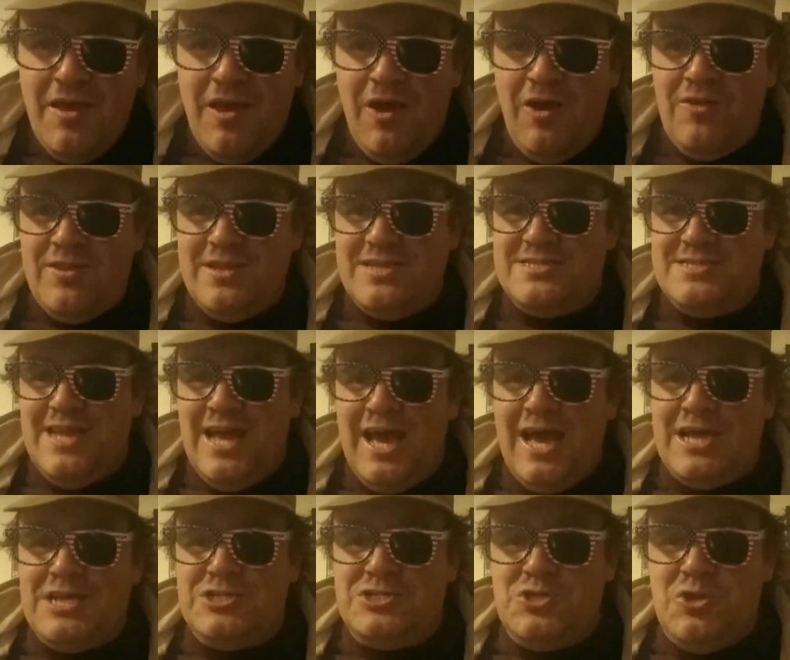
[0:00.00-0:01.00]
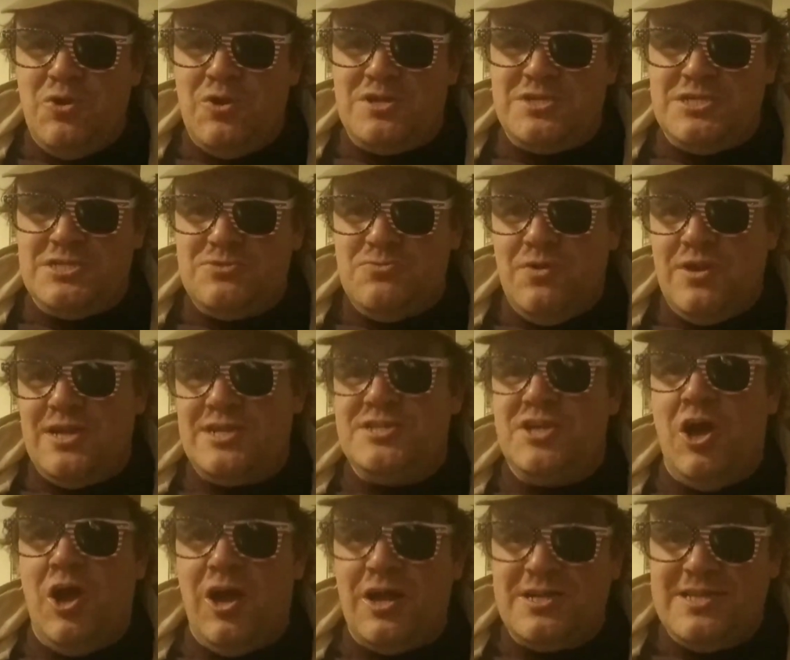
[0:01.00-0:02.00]
All these non-Georgians want to
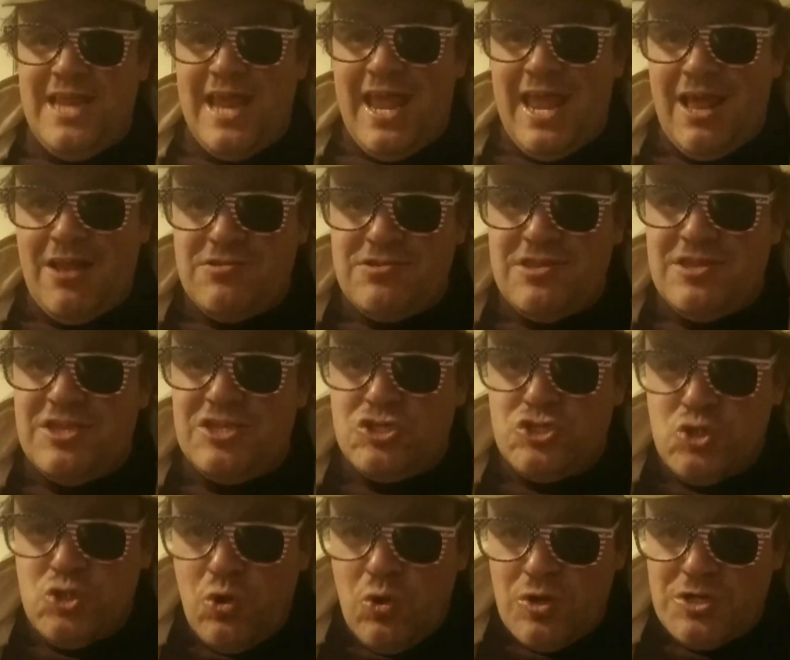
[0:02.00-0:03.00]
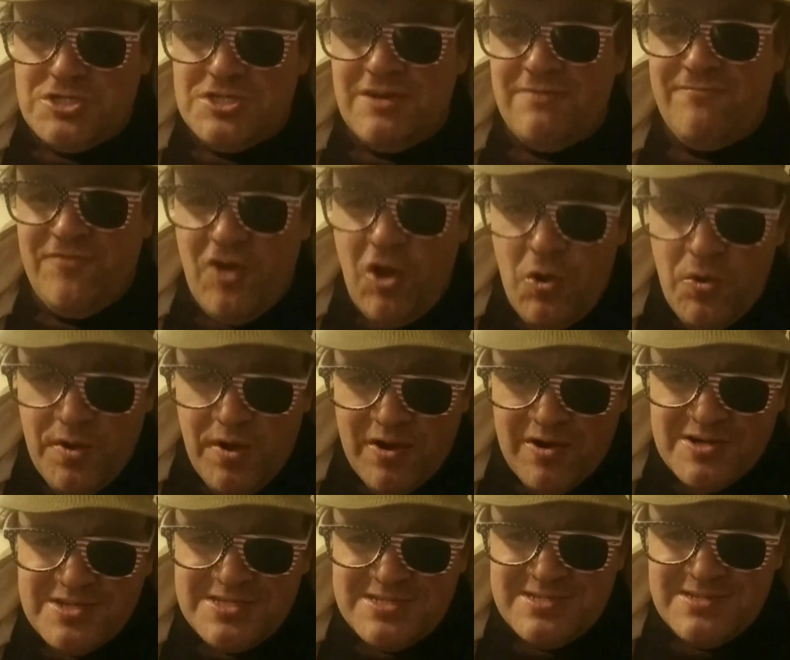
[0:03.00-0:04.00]
talk down to the Georgia
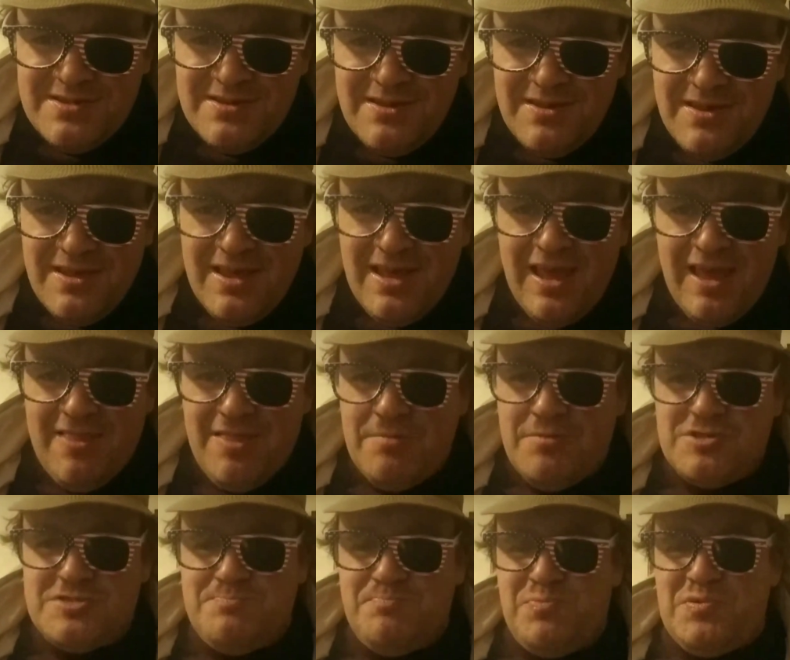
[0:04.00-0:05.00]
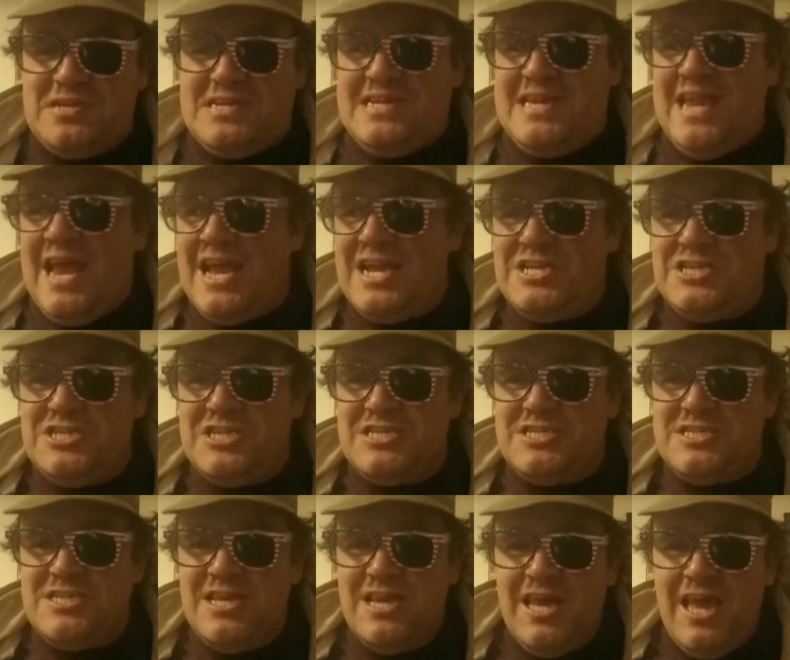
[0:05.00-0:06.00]
voters in the most
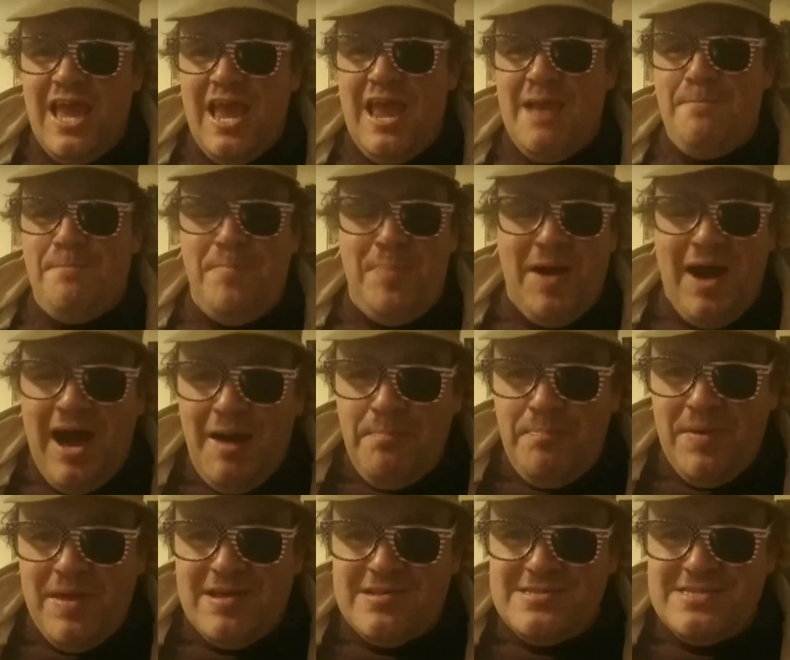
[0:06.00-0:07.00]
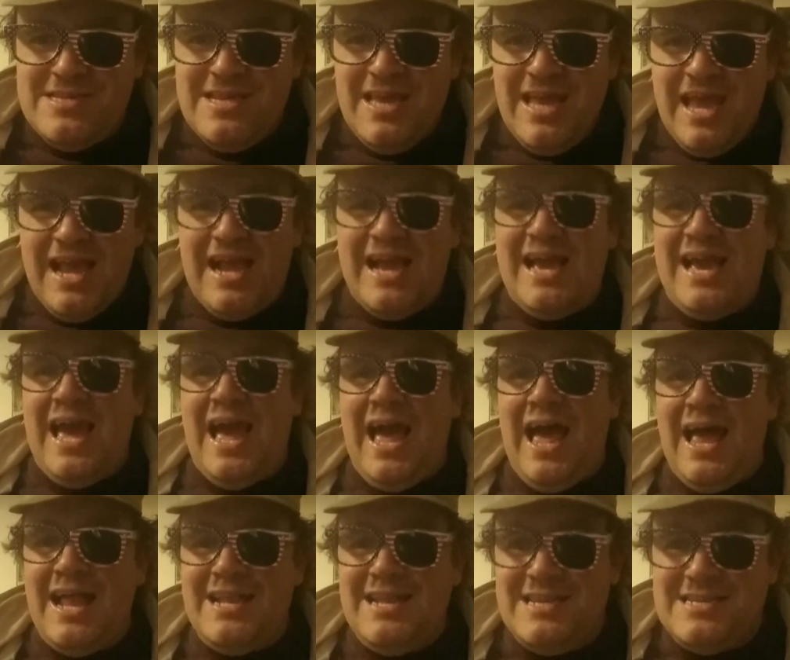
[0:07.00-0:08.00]
pretentious, pompous, and
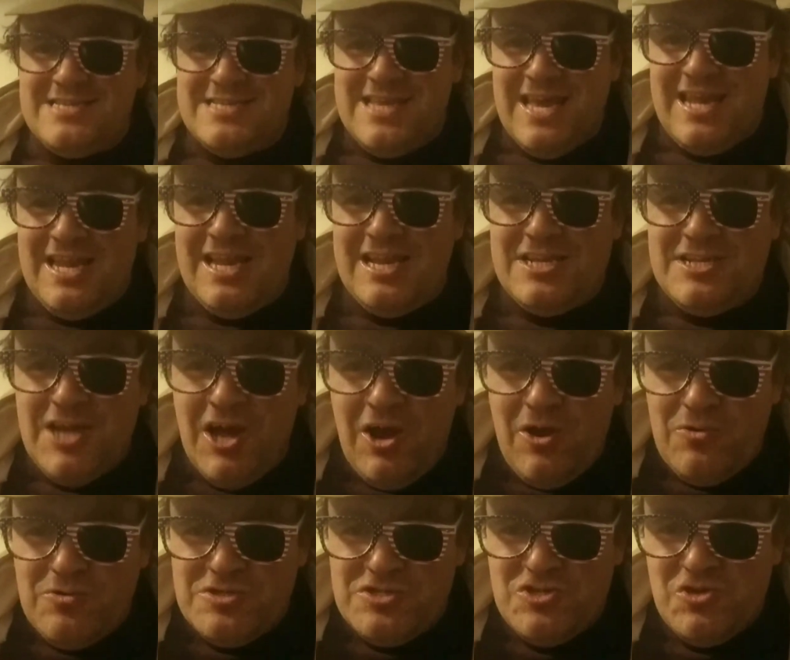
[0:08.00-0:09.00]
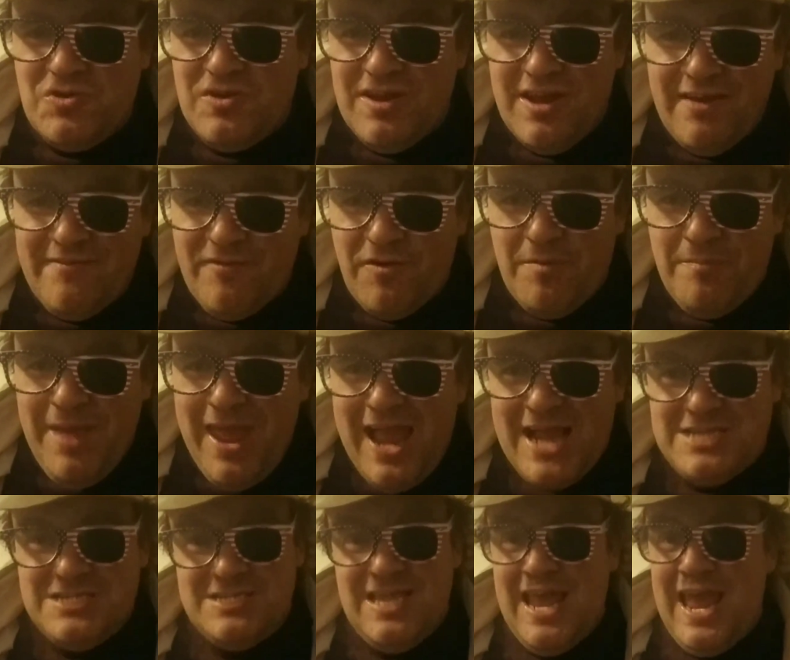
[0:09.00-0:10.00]
condescending tones you could ever
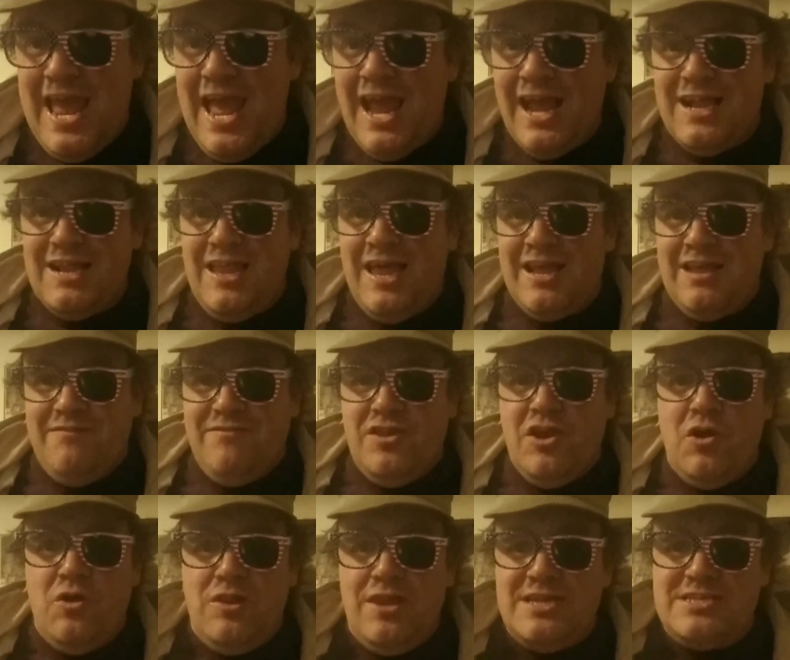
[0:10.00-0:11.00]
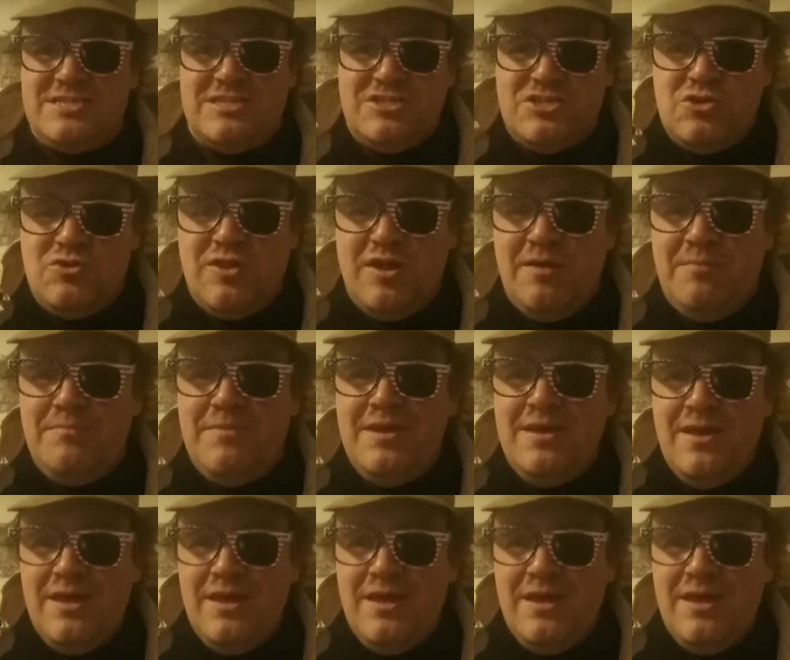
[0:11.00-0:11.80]
imagine. They act like if you don't listen to them,